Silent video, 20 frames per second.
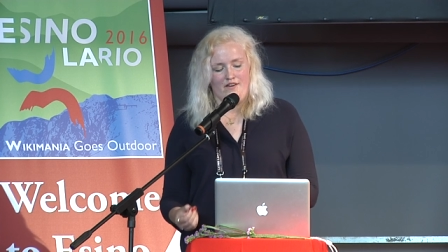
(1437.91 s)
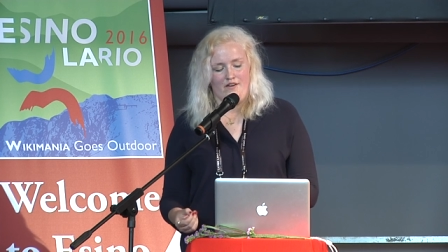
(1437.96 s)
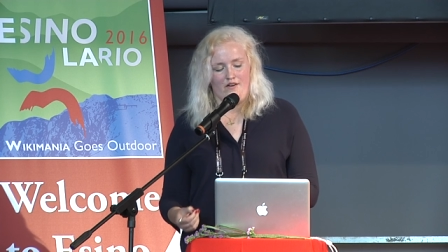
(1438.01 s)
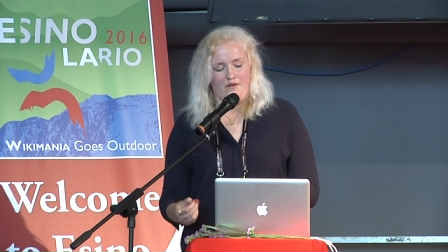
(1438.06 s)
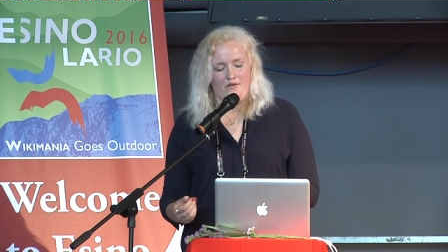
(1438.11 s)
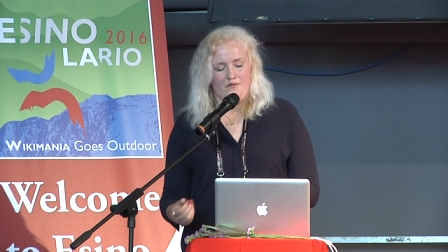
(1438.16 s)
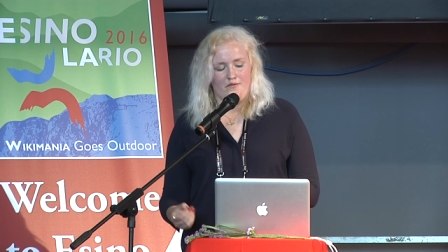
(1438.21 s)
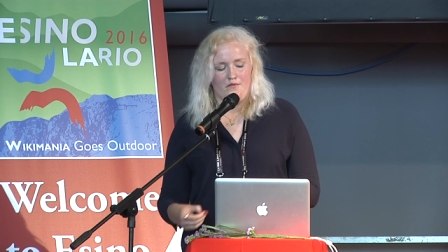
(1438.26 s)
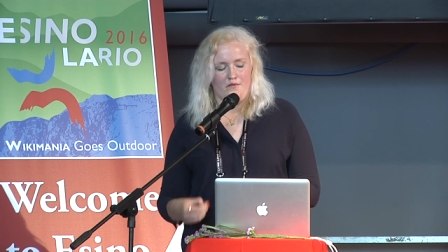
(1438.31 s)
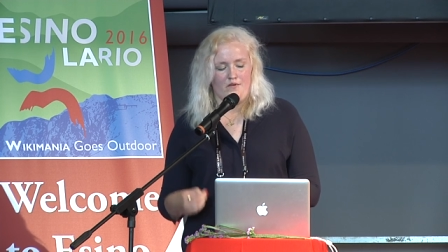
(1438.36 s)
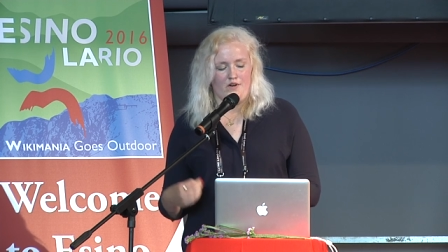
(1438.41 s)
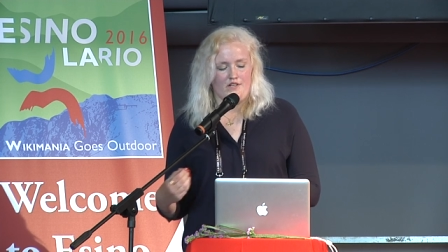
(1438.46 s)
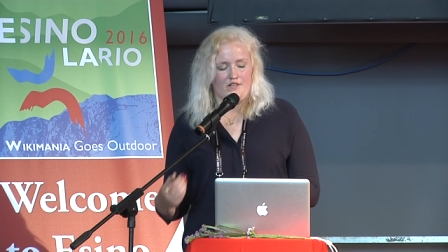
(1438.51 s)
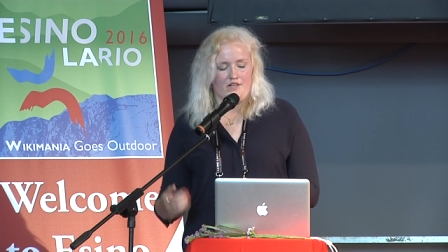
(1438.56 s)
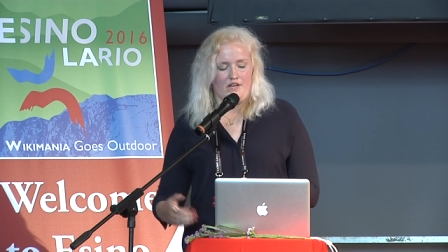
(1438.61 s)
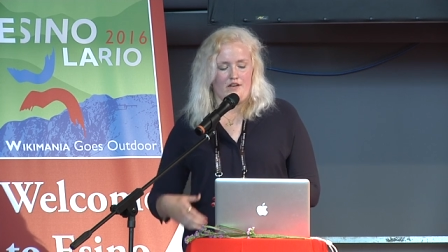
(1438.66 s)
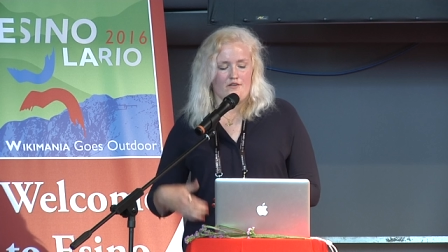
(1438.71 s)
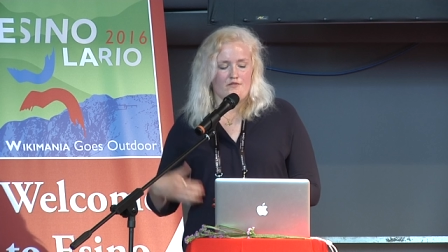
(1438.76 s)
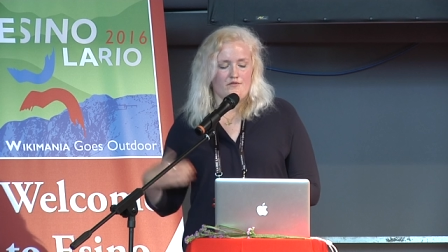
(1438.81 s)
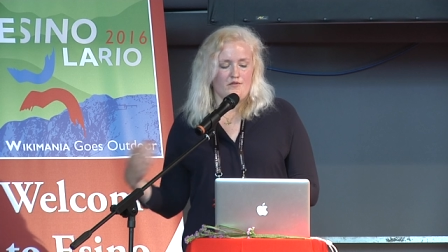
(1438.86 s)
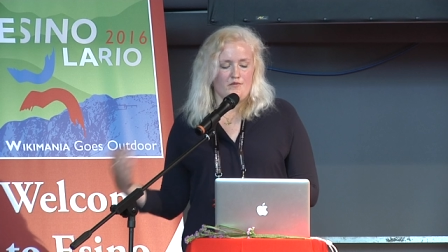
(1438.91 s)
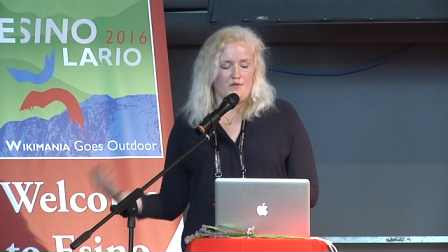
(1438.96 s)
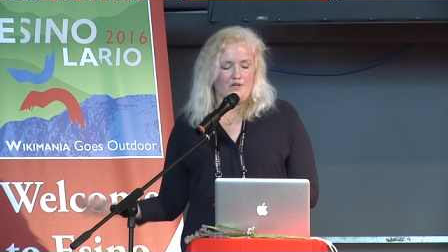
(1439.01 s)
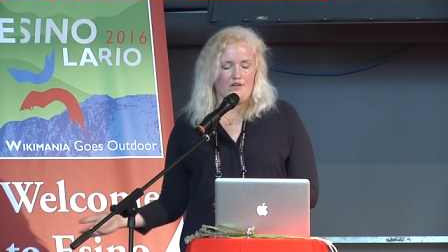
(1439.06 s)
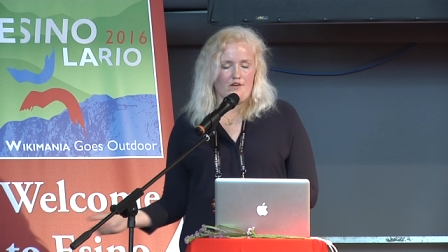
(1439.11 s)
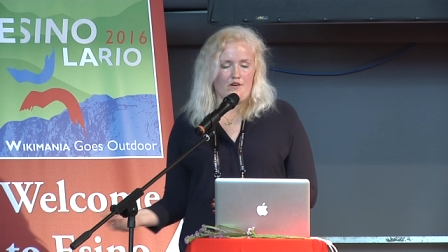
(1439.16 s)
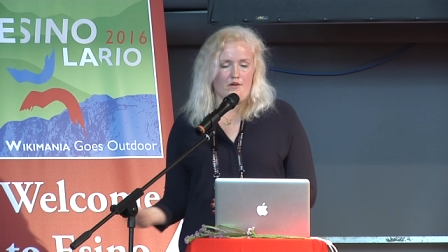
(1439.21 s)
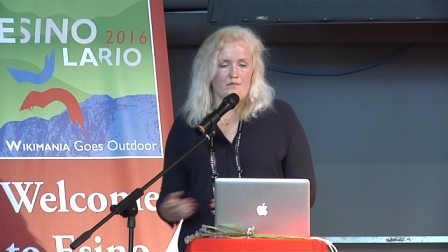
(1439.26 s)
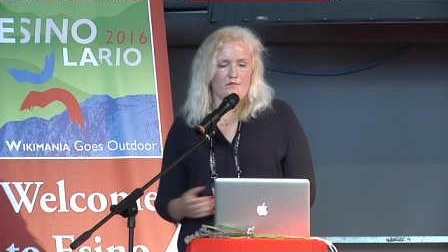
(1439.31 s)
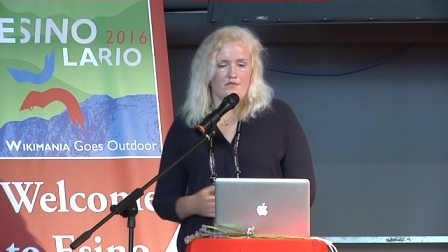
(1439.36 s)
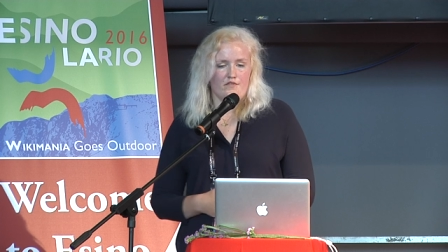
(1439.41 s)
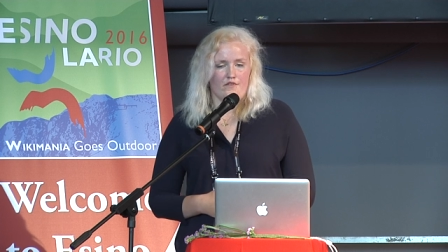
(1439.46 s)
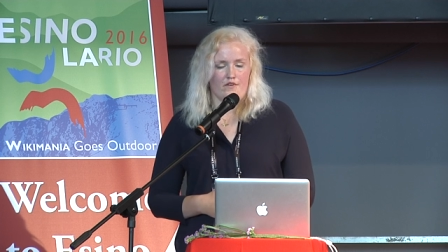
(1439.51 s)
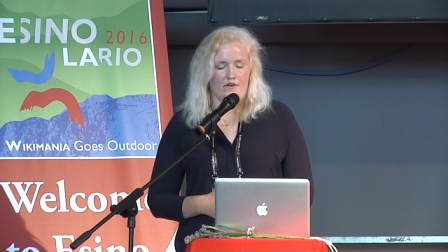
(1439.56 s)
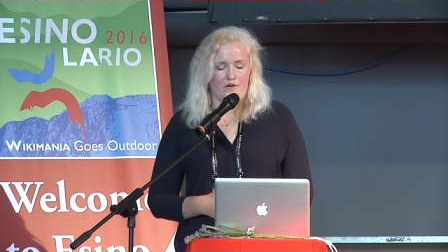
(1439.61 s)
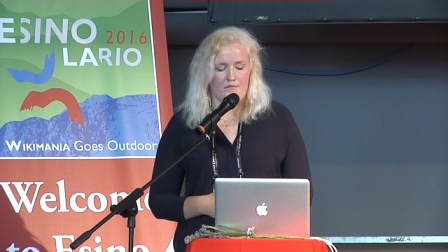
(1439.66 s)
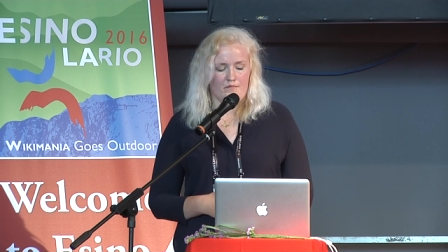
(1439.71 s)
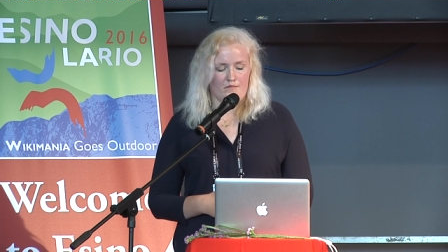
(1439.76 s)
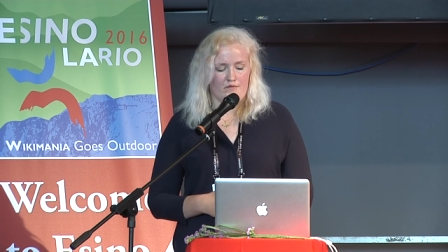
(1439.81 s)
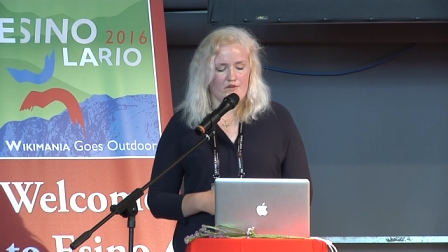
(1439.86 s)
of what country we come
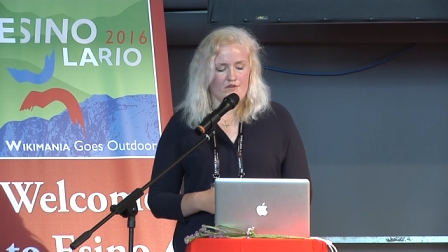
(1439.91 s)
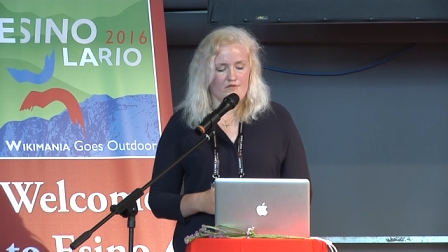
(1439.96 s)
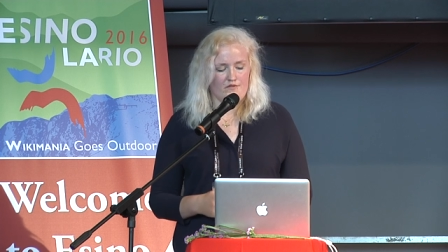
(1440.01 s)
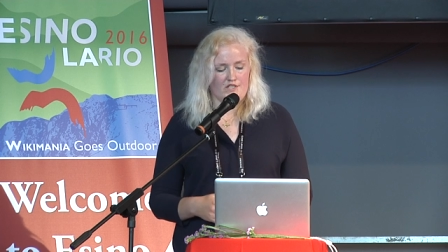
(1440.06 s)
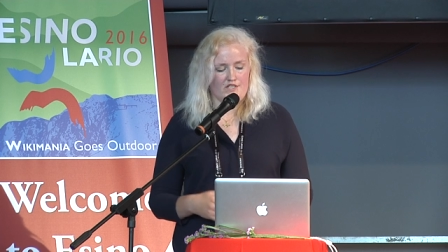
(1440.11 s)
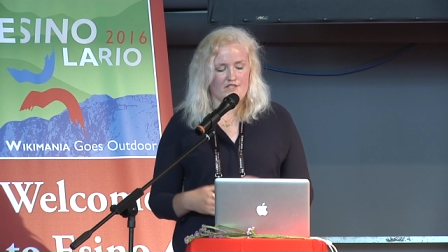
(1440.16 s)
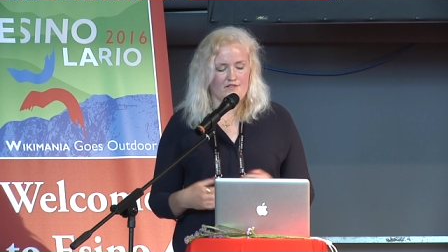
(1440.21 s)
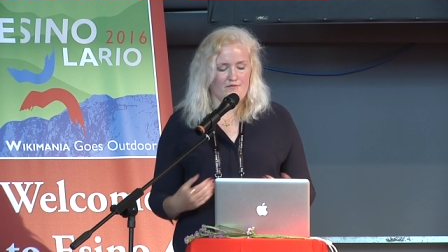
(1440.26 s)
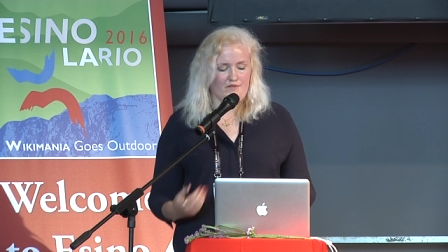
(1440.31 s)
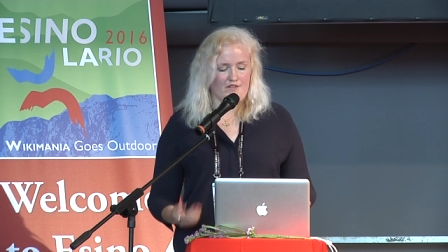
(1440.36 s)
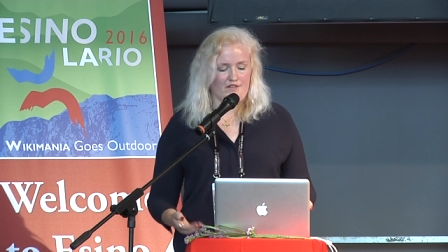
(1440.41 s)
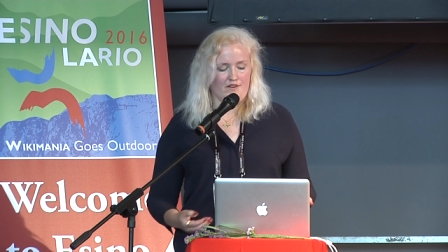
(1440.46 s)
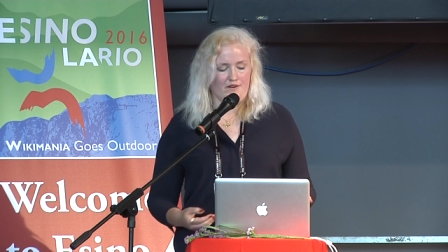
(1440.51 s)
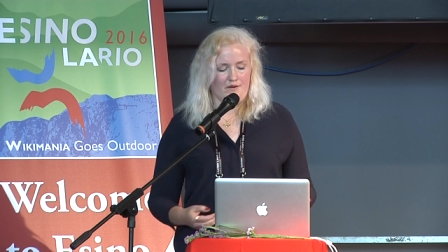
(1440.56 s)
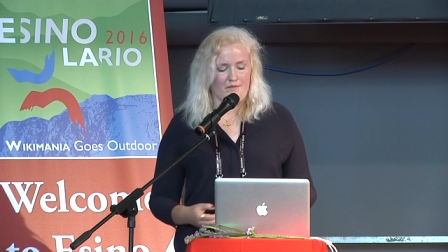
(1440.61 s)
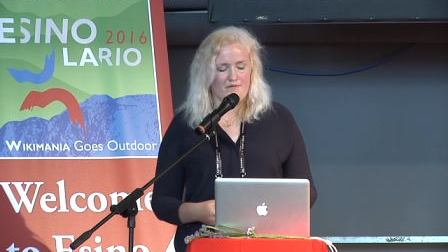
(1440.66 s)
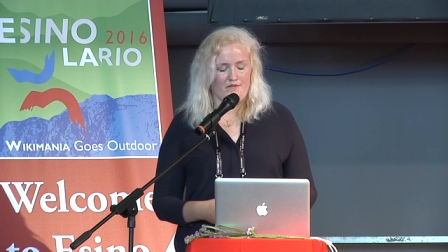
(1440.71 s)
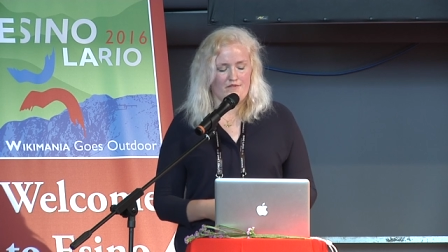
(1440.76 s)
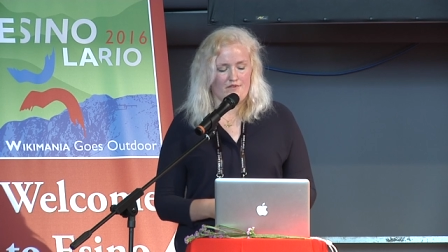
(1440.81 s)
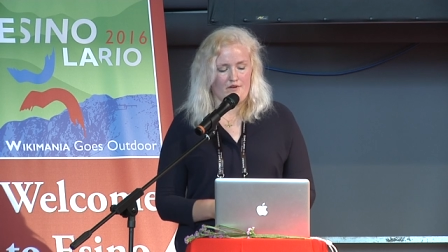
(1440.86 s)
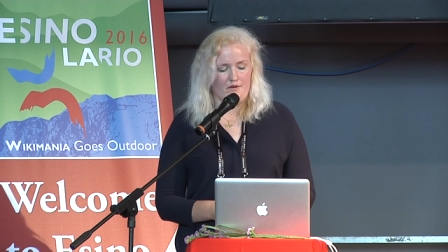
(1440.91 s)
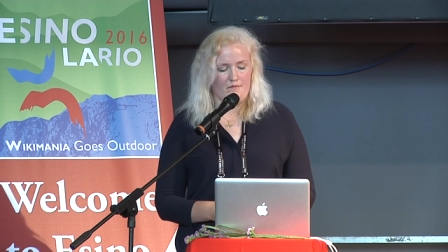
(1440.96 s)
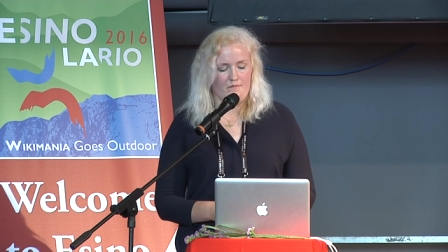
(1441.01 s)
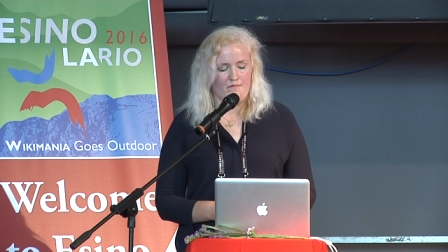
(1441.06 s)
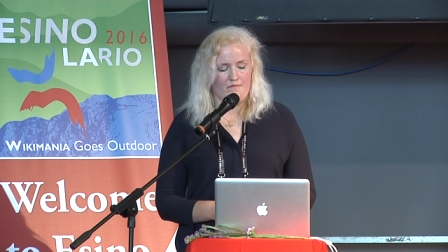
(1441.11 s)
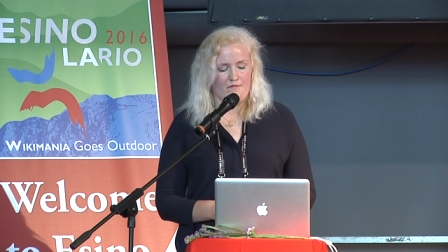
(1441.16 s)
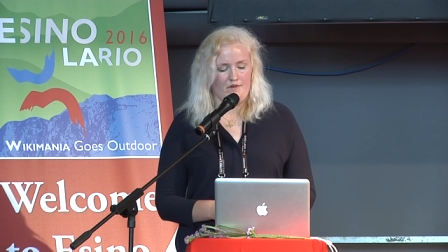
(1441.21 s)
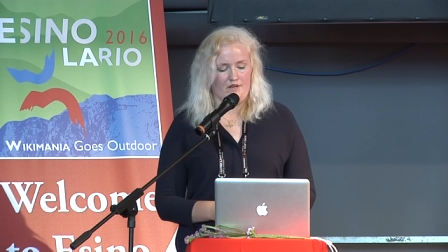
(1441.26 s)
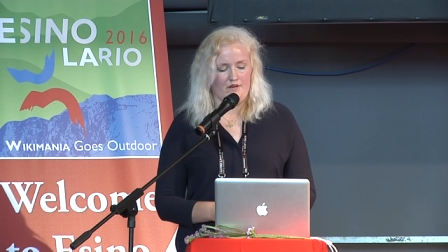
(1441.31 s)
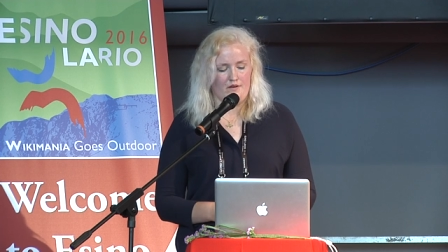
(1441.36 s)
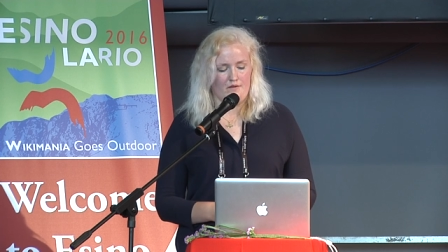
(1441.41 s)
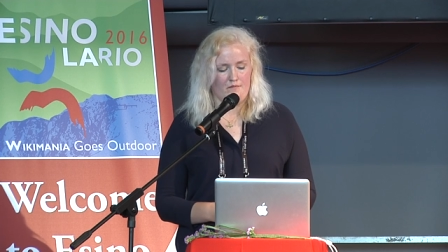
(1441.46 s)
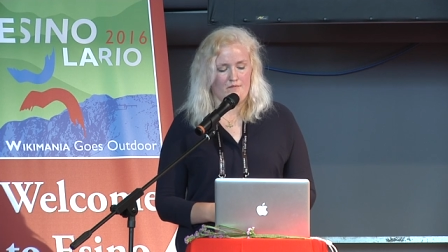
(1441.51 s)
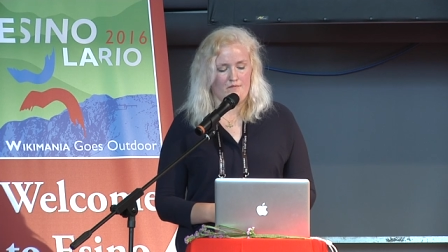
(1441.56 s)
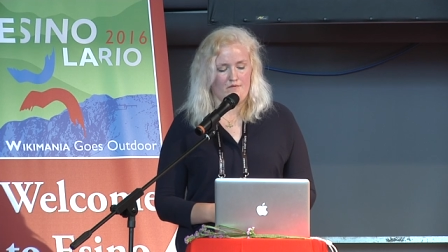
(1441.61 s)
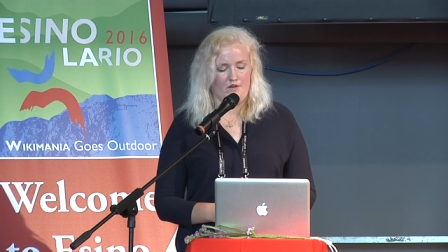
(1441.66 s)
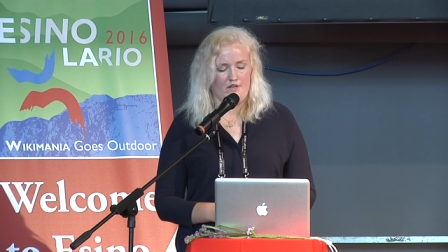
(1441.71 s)
from, what region we come from,